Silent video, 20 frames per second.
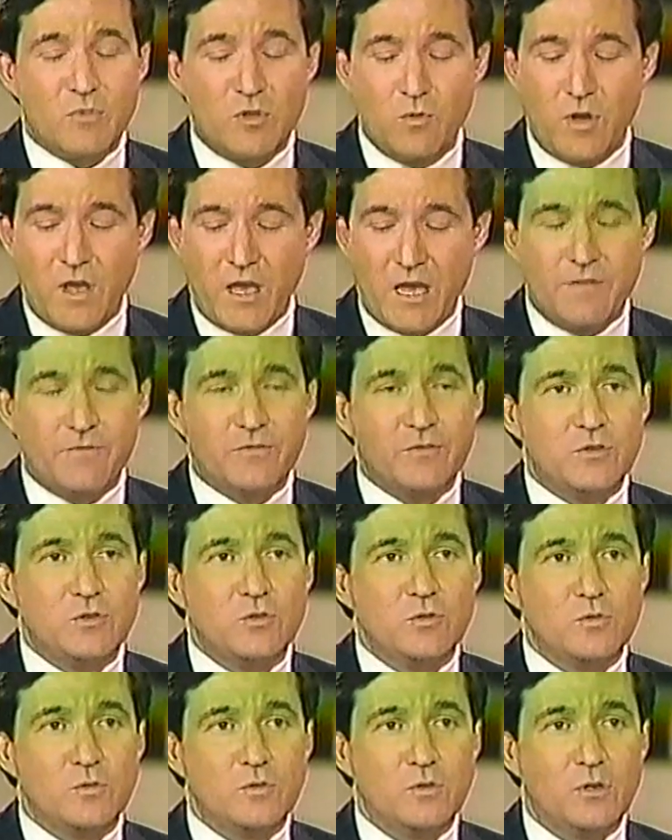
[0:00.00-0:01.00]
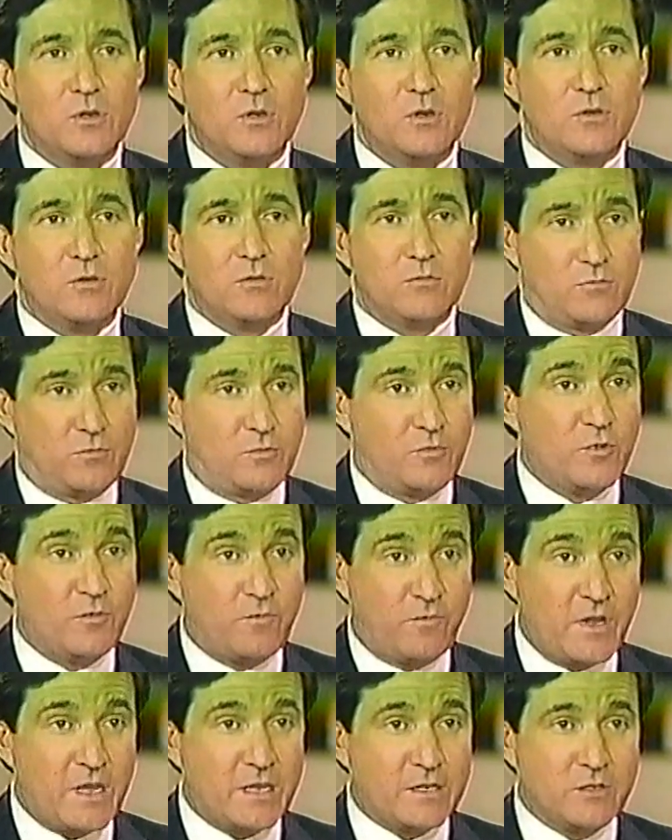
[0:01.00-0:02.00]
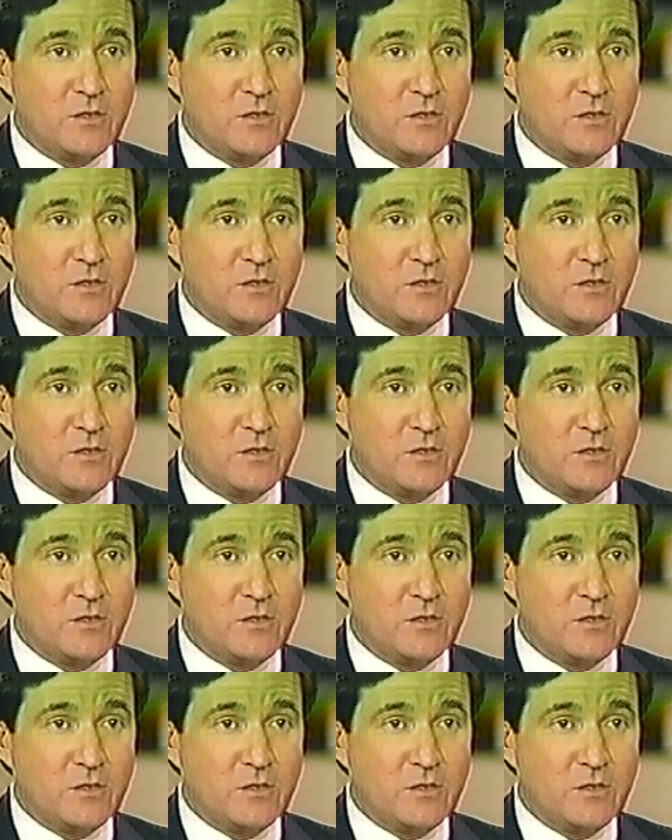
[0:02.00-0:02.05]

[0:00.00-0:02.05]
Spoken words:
you have to reflect